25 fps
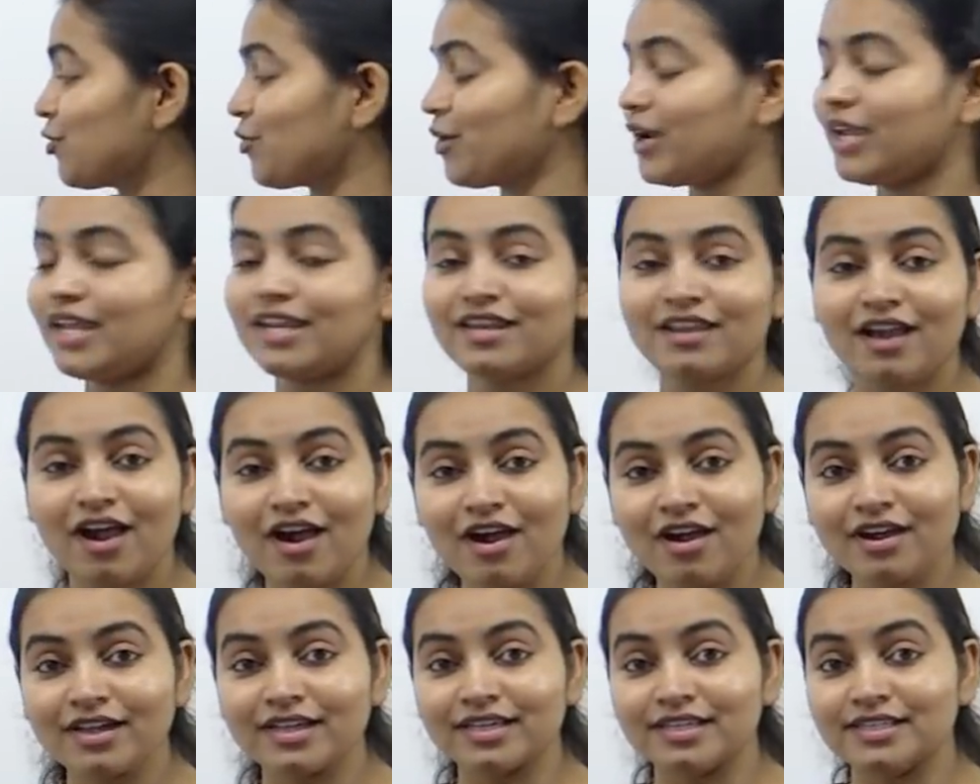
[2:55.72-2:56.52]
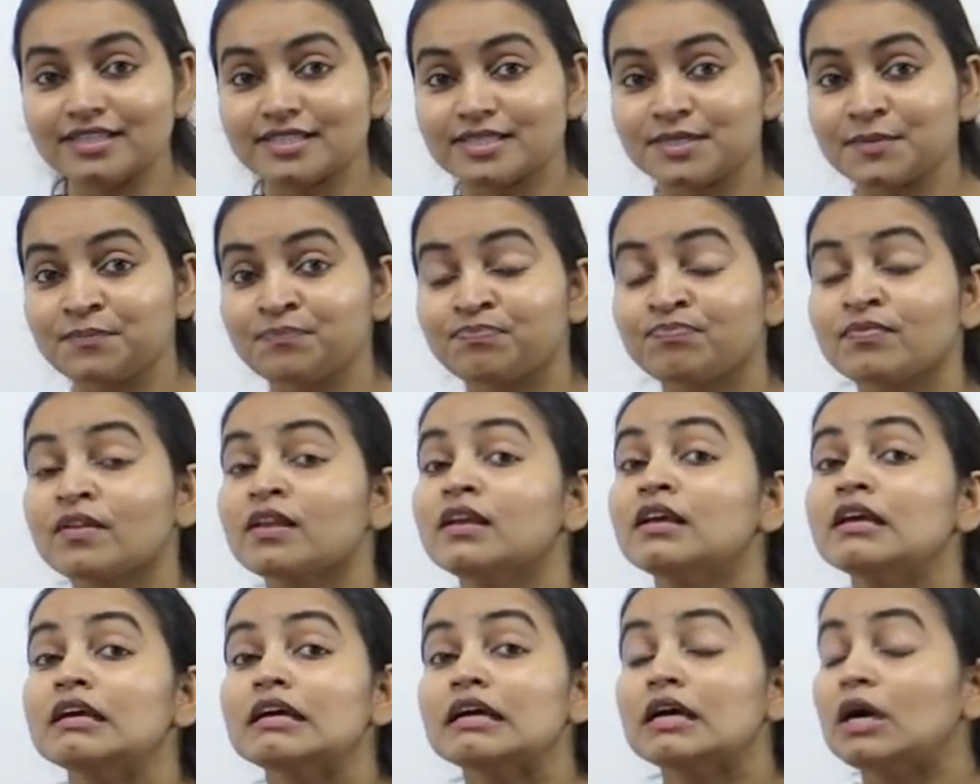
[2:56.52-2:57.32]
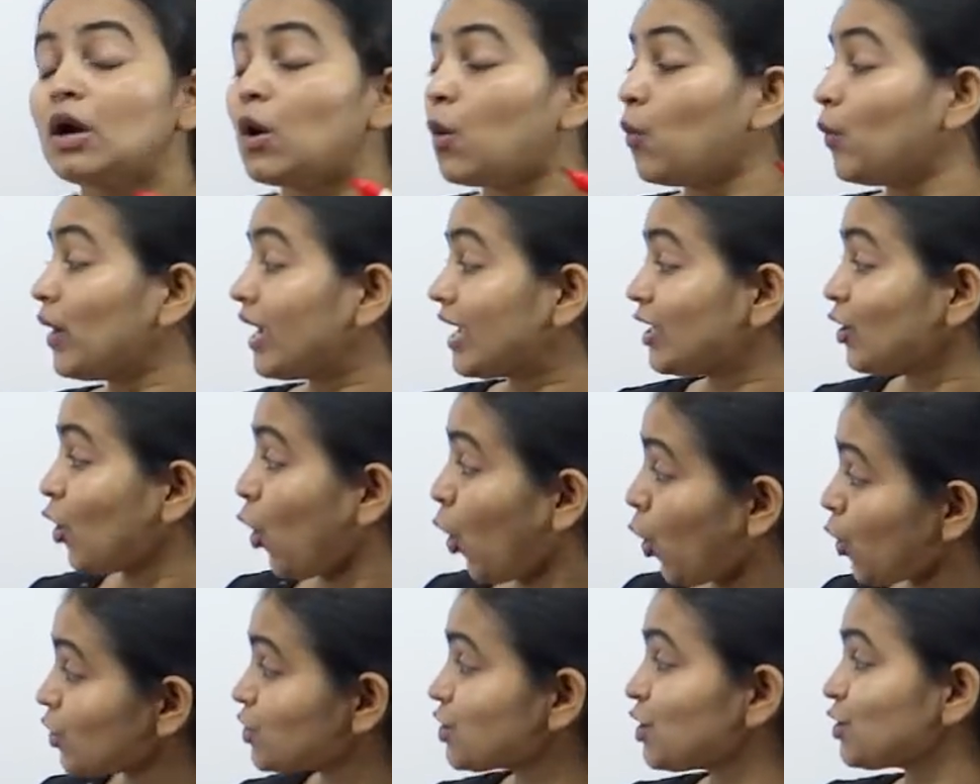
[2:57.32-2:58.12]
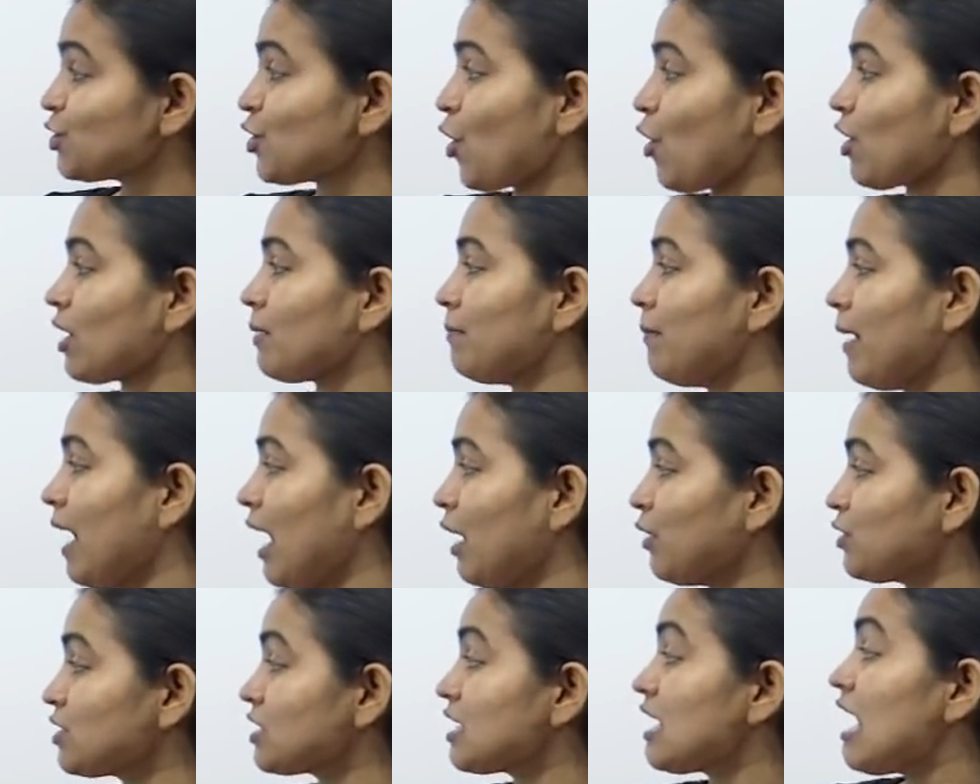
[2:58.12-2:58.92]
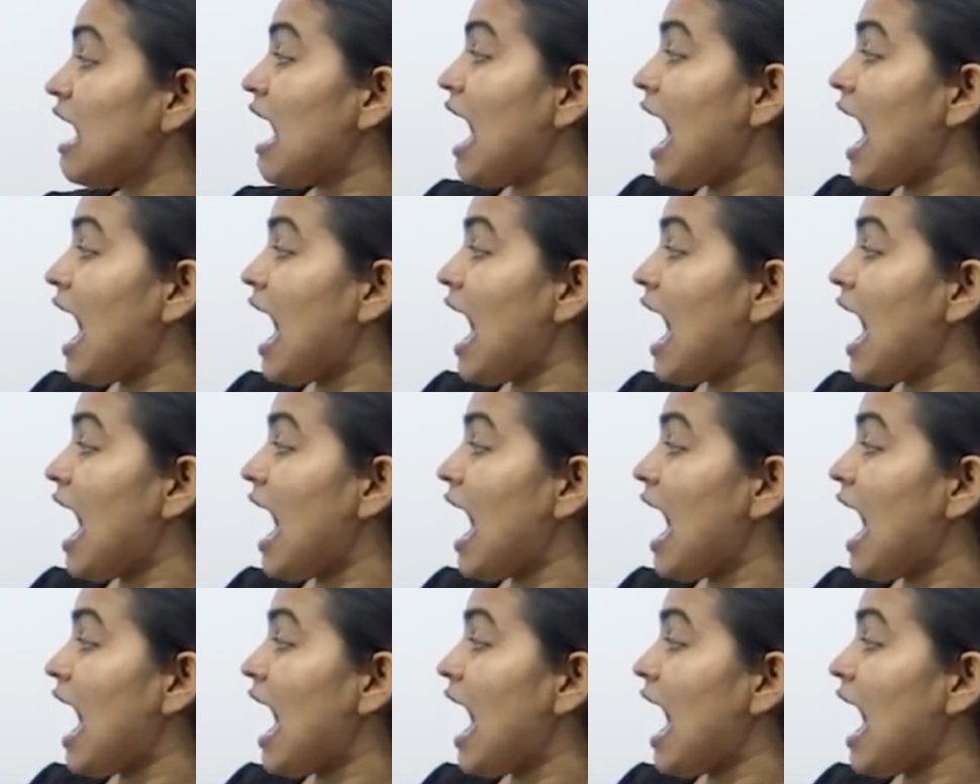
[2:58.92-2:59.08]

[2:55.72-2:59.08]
green eyes. We can also talk about